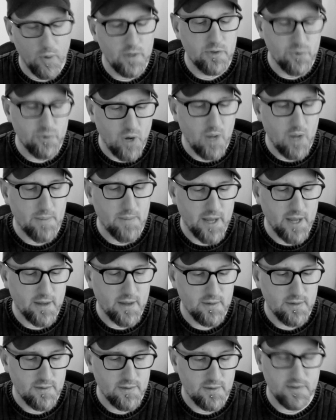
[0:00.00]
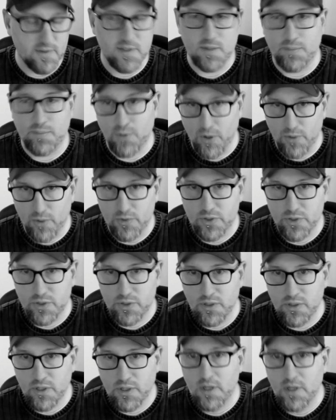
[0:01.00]
One drawback to this
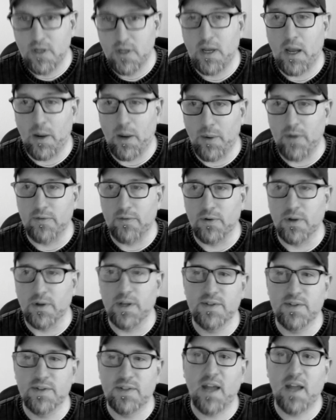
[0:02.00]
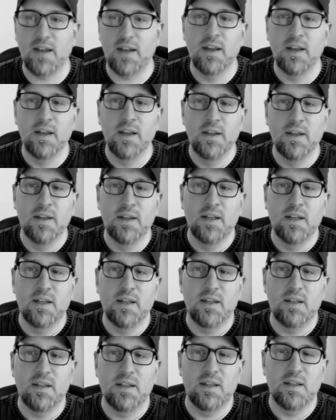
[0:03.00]
approach, however, is that
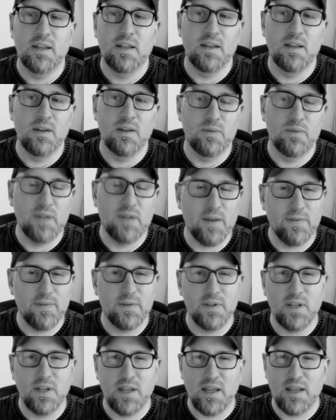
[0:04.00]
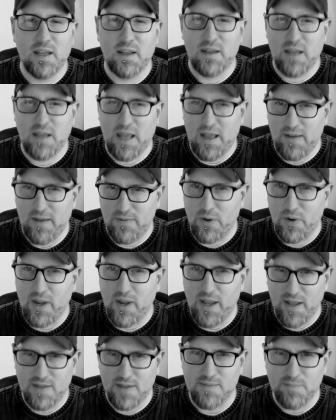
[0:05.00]
you definitely have
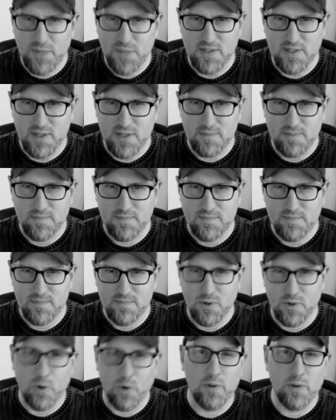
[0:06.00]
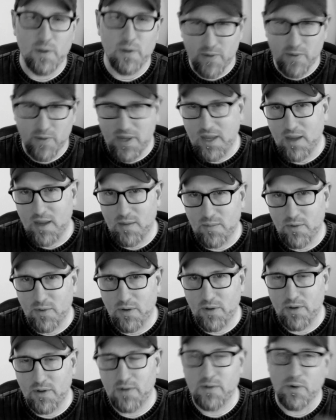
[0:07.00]
your hands busy. You're holding your
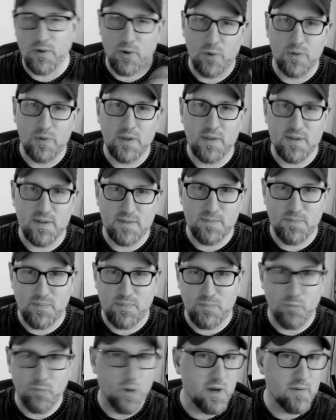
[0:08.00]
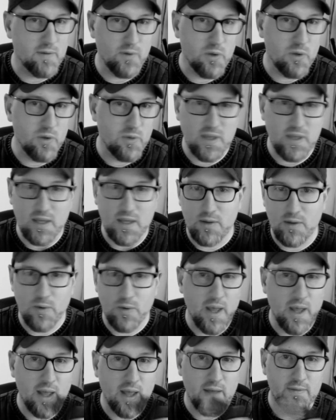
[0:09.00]
camera, you're holding this whatever
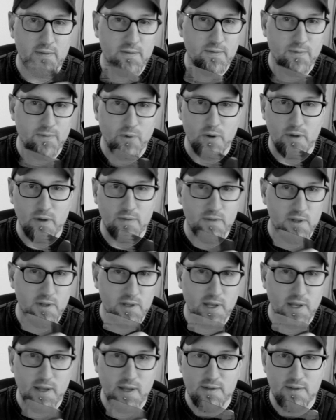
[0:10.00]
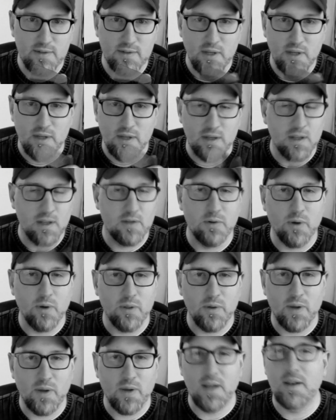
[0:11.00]
thing you have in front of the lens in
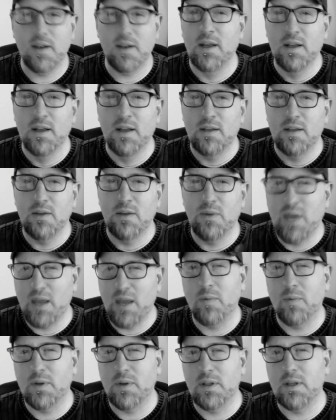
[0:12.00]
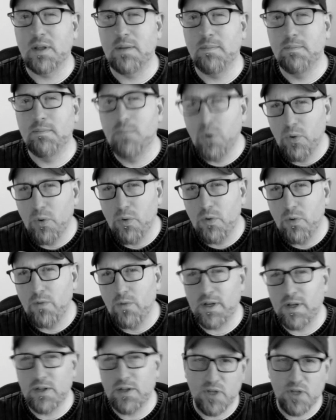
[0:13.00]
your other hand. You can't really
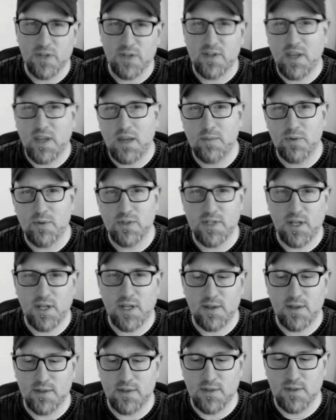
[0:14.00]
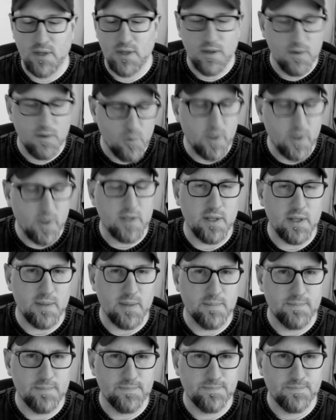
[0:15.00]
move and adjust camera settings
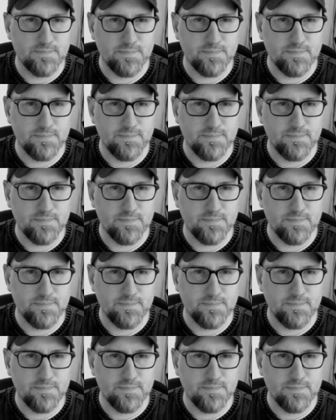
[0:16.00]
quickly.